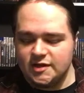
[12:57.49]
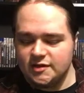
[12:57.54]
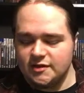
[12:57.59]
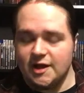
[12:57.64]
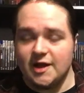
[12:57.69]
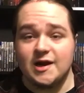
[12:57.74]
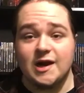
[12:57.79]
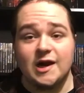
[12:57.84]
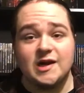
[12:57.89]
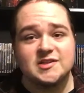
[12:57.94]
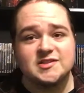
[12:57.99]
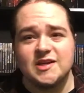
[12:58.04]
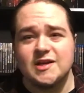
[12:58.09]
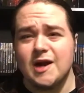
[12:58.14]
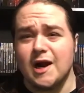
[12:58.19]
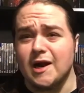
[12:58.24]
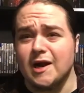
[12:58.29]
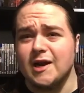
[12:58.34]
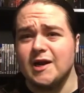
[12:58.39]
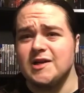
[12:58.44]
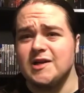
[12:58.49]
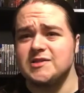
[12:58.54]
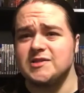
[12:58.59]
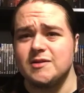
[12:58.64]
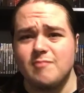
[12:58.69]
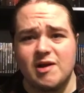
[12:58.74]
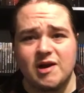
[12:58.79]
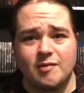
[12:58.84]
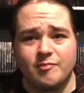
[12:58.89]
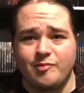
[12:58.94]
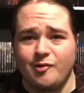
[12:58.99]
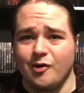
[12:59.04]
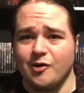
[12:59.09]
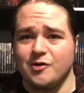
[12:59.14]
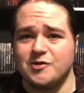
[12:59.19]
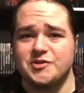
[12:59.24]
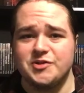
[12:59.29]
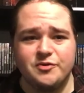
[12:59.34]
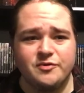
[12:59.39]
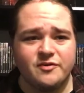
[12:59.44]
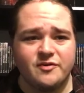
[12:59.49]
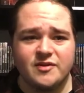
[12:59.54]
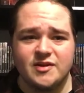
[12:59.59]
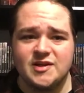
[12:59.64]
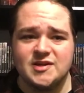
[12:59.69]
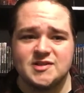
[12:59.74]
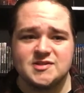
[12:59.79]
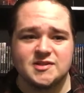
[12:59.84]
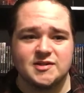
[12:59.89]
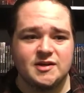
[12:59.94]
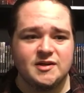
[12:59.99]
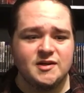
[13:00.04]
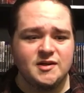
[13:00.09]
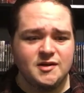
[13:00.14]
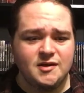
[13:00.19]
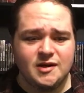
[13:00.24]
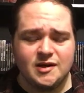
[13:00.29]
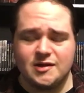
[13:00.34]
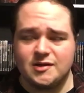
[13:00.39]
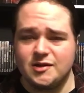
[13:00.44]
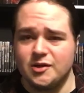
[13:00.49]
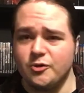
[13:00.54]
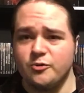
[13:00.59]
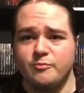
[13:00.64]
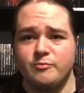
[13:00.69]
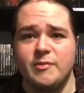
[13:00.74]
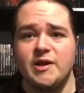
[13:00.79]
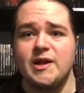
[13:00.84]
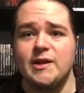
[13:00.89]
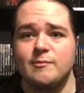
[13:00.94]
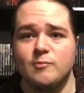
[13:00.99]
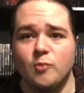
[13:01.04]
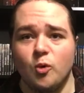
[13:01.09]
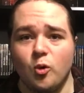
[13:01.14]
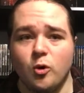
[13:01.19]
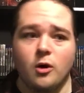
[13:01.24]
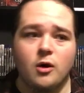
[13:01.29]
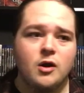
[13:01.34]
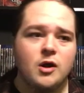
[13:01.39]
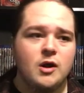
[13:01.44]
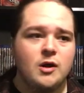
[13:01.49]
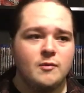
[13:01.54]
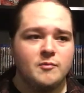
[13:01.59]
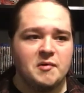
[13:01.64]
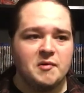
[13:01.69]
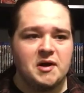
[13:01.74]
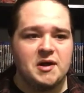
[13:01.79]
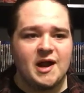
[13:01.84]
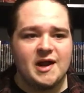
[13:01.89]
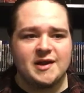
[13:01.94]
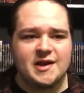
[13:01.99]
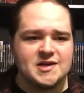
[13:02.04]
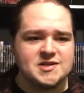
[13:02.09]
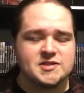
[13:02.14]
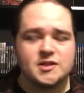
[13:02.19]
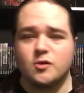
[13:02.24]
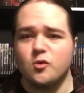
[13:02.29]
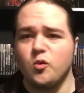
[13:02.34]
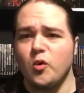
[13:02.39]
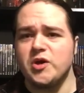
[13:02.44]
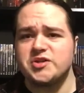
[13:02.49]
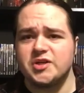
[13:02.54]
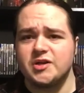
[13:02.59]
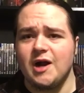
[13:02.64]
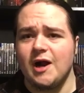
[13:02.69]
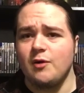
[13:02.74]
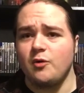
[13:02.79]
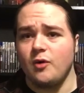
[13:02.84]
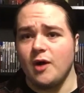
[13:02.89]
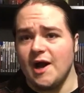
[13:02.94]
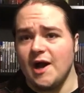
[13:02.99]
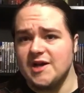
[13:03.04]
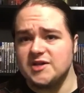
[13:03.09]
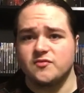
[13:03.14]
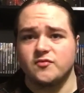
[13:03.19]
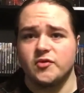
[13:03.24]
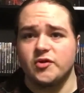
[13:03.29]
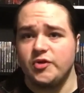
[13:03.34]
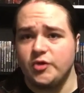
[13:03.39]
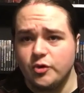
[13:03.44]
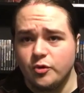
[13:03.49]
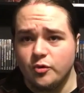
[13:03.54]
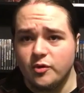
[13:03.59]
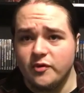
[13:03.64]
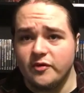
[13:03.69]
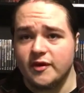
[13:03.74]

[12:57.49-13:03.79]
Like I said, I could easily make a part 2 to this and include many more, but I guess the question I will ask for you in the